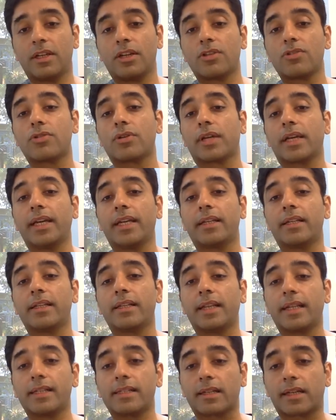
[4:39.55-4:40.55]
So again,
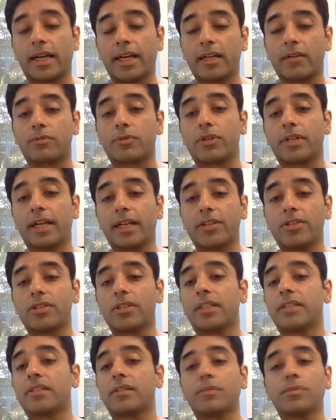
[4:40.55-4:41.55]
that's a kind of protection
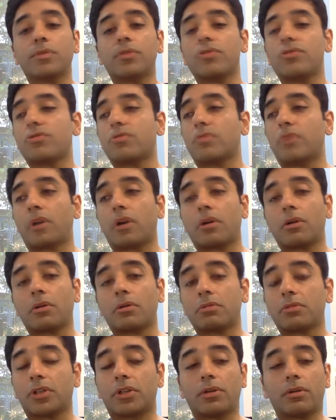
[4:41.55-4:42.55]
that suppose tomorrow,
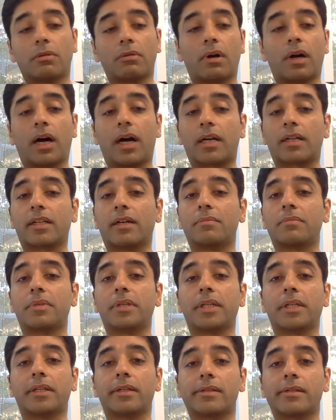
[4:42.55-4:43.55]
our
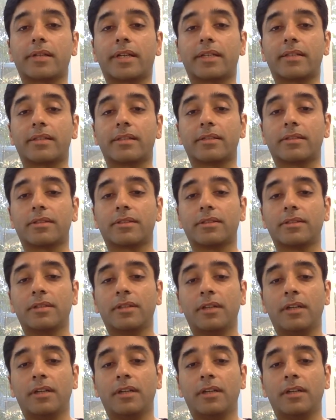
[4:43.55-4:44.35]
company doesn't exist.